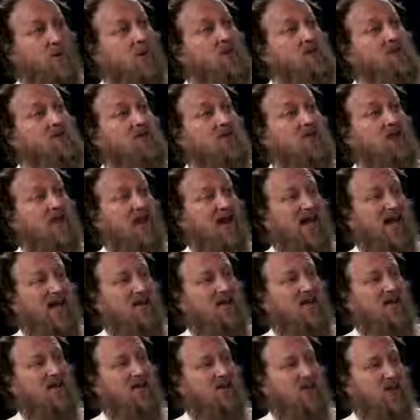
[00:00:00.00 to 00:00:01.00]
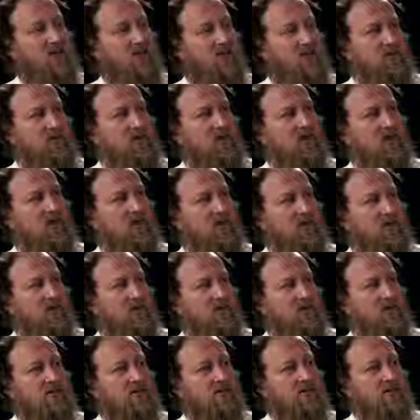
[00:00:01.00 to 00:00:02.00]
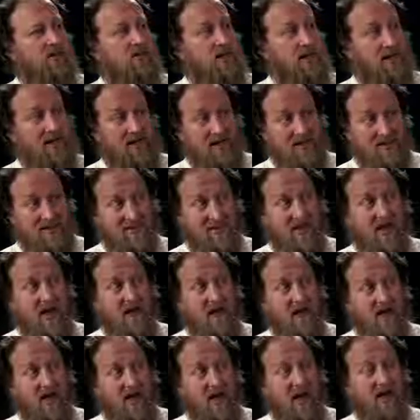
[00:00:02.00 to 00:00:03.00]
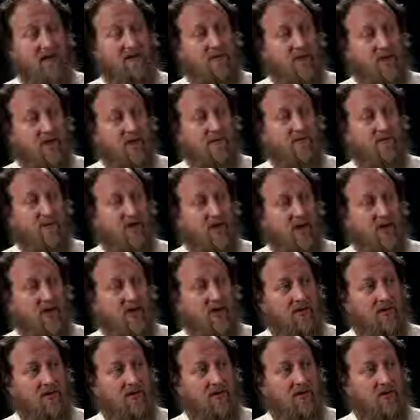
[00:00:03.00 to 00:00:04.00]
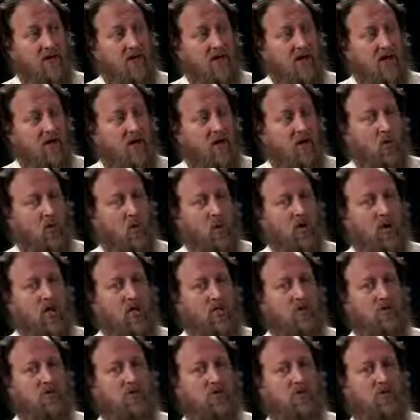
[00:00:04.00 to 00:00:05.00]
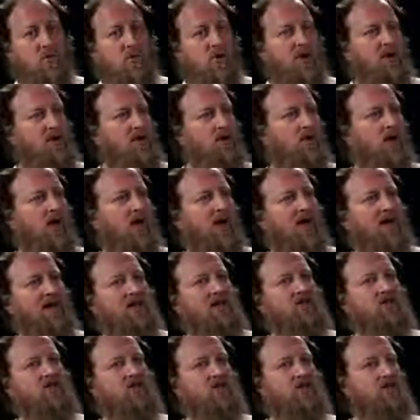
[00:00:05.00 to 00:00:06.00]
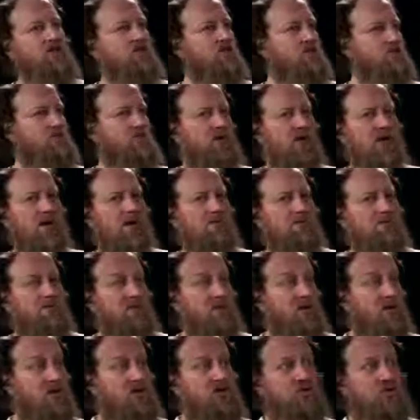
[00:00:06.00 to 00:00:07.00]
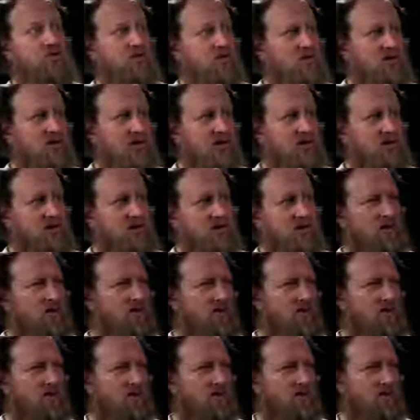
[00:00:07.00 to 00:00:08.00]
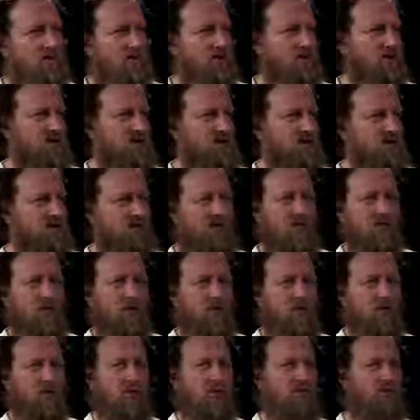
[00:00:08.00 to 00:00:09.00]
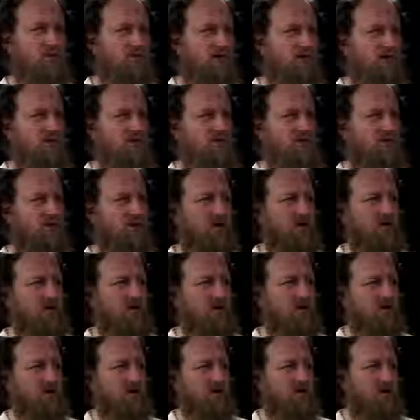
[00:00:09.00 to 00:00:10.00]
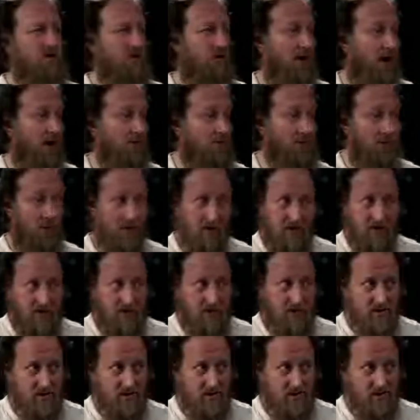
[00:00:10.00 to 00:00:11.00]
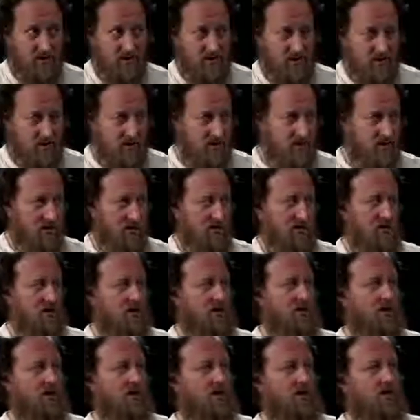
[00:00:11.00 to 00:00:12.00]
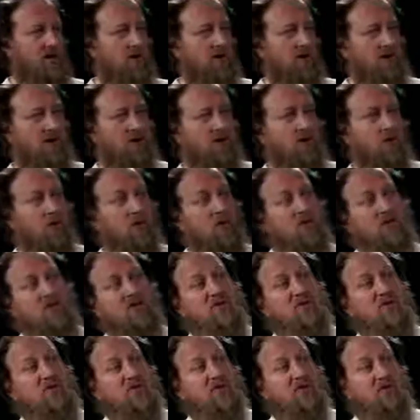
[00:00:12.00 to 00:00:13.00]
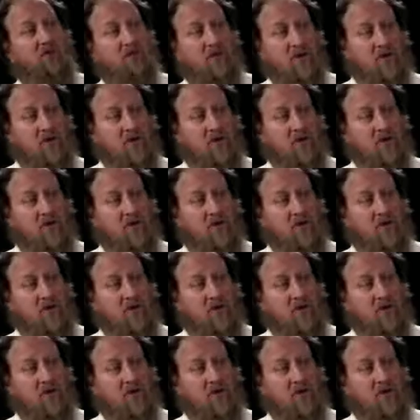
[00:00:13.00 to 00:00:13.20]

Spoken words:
What's going to happen when you die? Is there a life after death? Will your energy just become merged with the energy of the universe and for all intents and purposes you have no existence? Or will you be